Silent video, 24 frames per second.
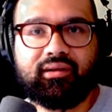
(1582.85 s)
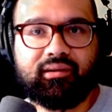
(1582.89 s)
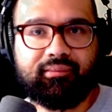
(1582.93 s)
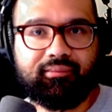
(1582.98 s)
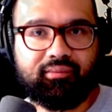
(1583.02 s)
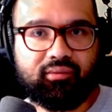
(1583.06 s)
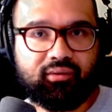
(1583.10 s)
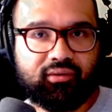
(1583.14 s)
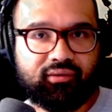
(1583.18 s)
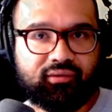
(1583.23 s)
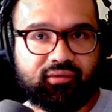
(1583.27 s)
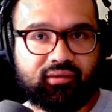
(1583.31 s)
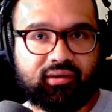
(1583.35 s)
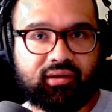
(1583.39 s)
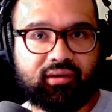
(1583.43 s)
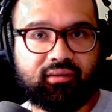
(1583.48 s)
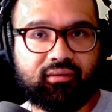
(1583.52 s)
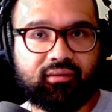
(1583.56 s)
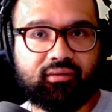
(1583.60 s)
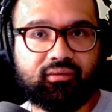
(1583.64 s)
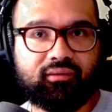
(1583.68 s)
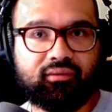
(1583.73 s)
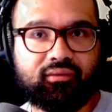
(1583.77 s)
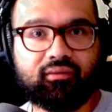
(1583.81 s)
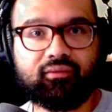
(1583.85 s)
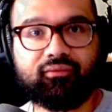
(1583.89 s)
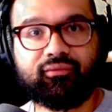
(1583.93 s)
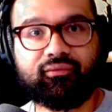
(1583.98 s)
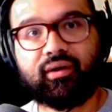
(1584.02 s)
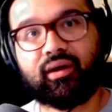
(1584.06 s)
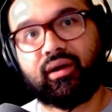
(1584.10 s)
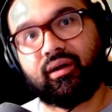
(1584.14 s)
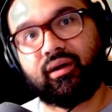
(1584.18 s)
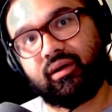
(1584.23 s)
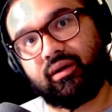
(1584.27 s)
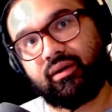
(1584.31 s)
to poison arrows or
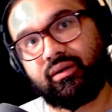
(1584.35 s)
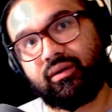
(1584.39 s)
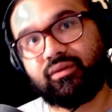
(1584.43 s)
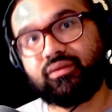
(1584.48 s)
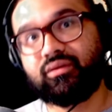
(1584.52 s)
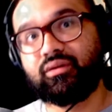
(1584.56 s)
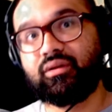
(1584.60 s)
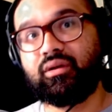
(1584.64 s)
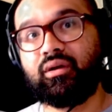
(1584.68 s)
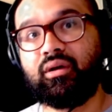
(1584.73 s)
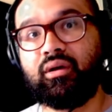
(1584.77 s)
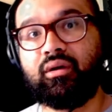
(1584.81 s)
fire arrows.